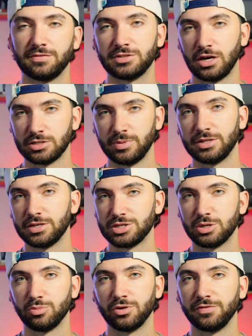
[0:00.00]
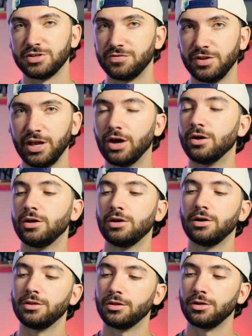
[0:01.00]
I've talked about this in a previous video.
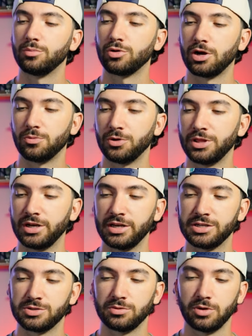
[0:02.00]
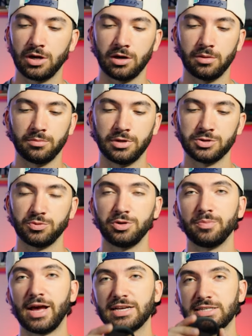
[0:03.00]
The only problem with it is when
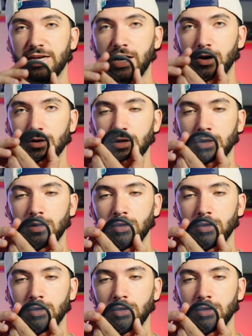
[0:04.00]
you max it out,